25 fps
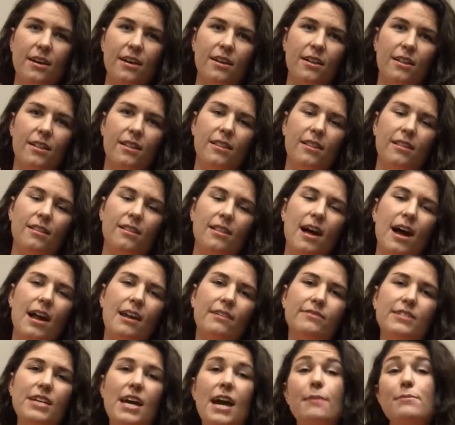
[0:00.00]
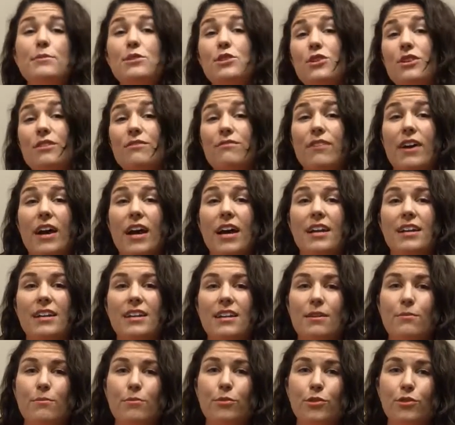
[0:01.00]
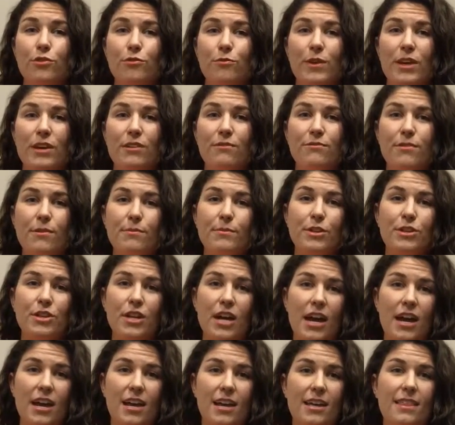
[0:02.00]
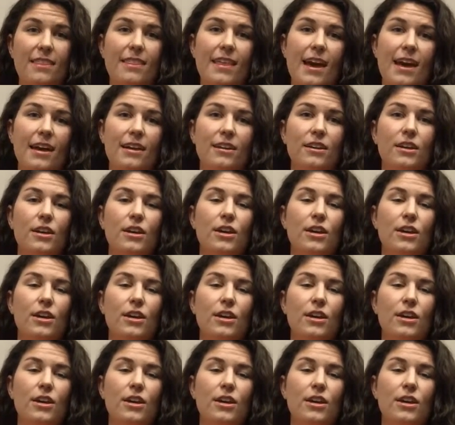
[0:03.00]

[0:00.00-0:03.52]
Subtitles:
a lot of times you can find an improvement from your diet in that.